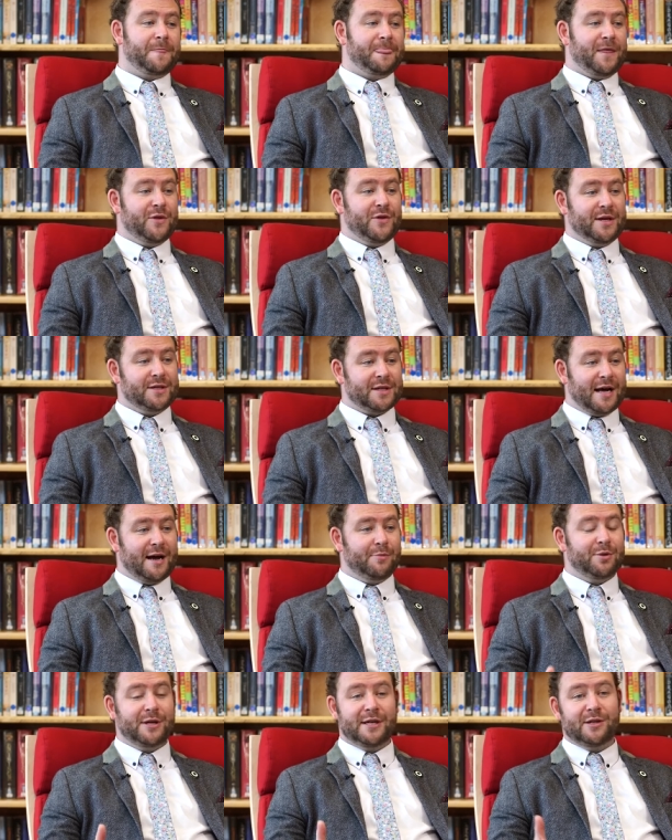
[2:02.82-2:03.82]
things are
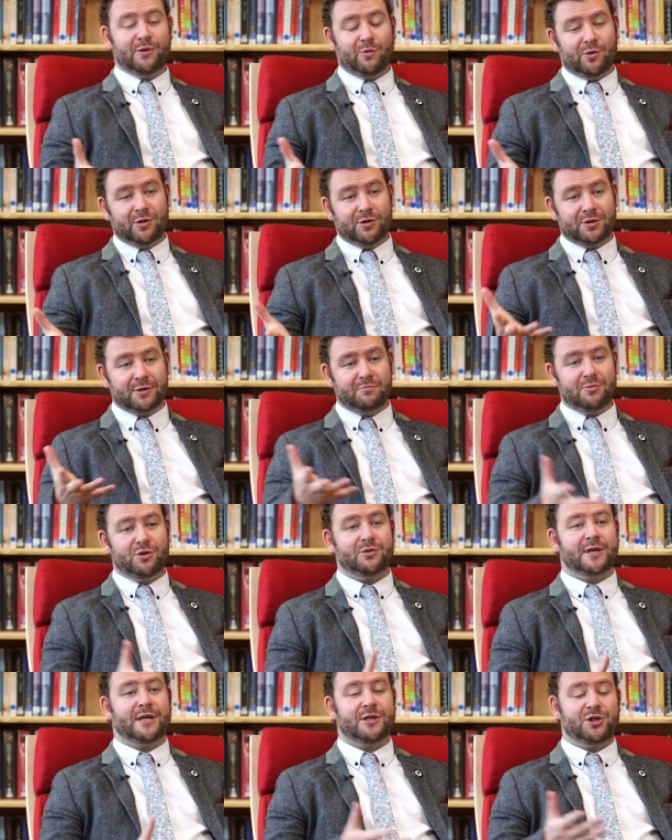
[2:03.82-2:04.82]
happening in the world,
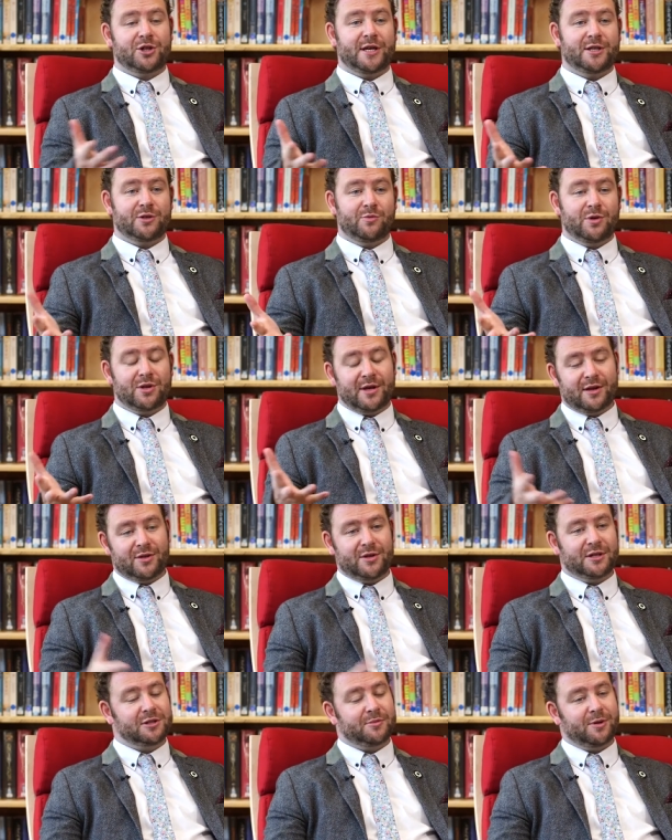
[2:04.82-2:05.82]
music is changing with that,
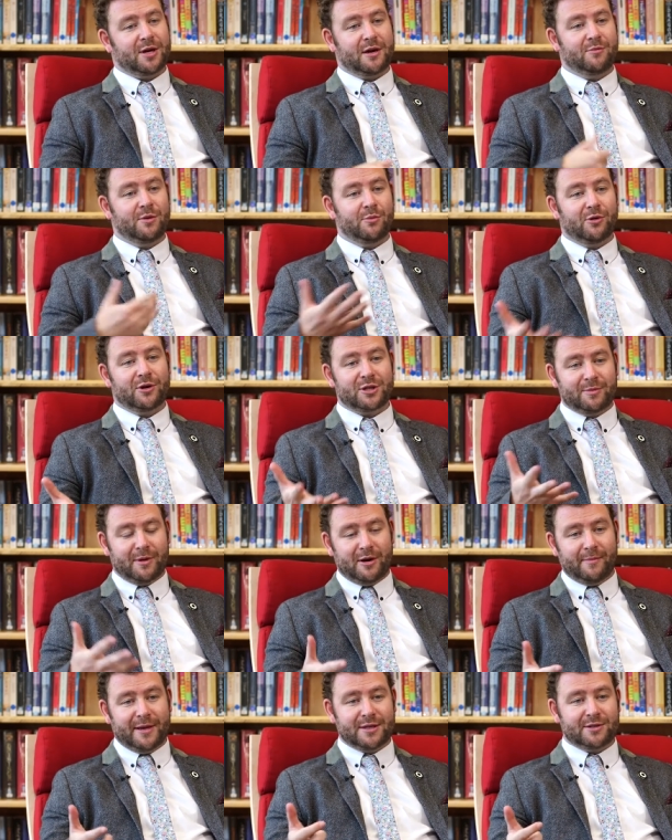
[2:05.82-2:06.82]
things are becoming more
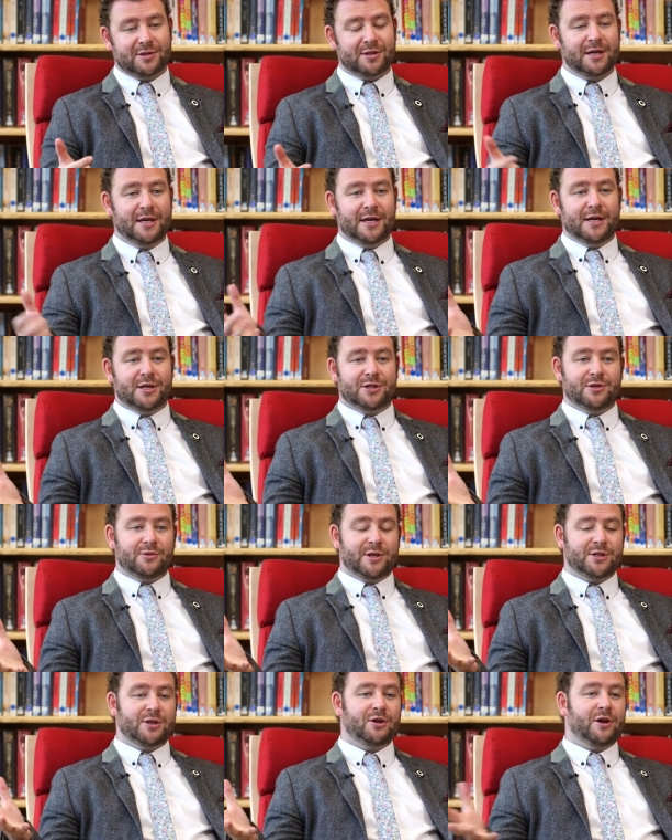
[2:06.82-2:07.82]
experimental. So
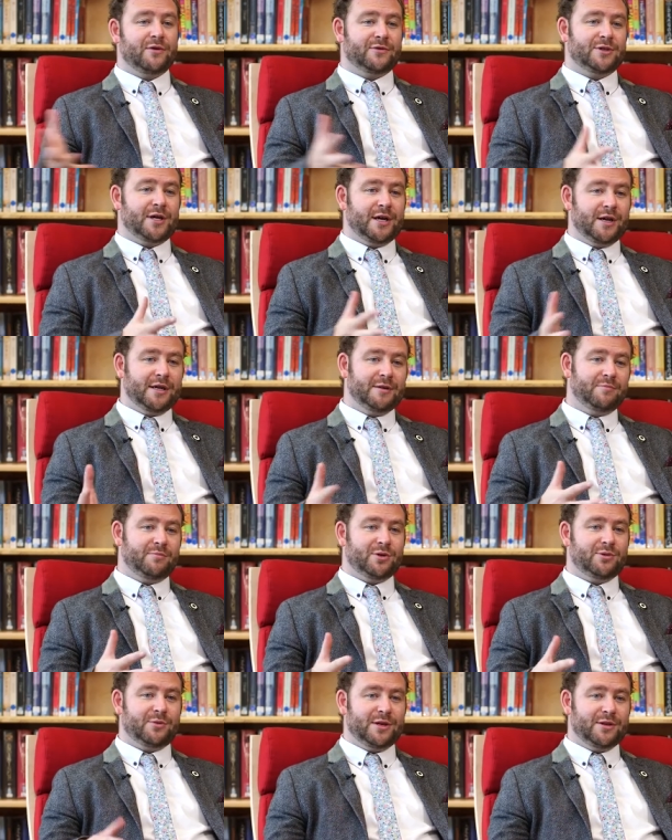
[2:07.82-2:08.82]
there's a lot of tie-in
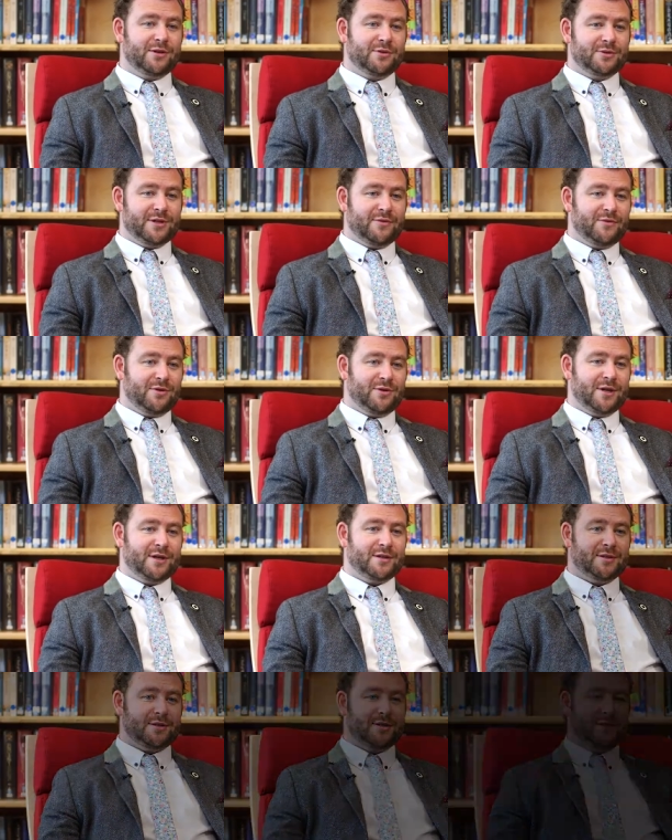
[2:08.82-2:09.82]
between those different
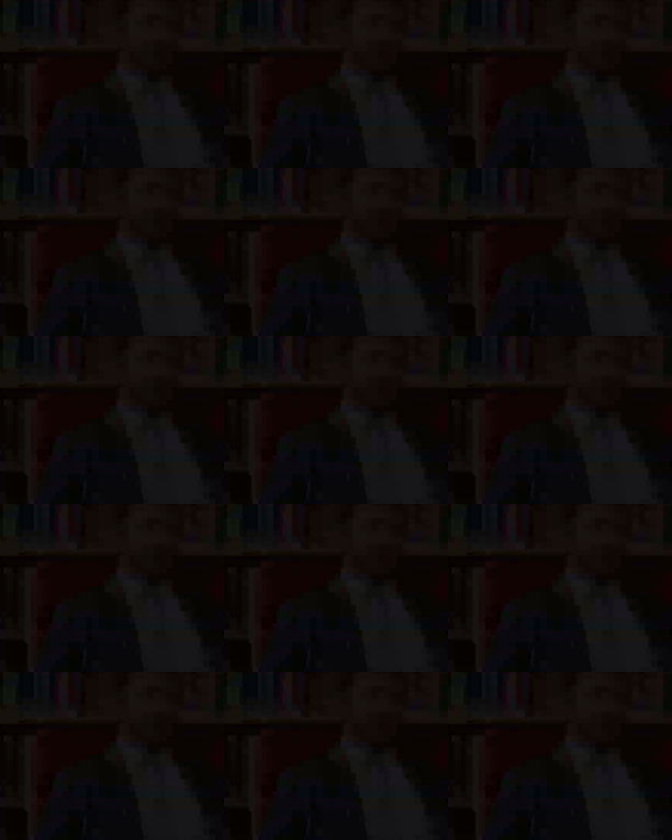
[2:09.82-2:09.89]
things.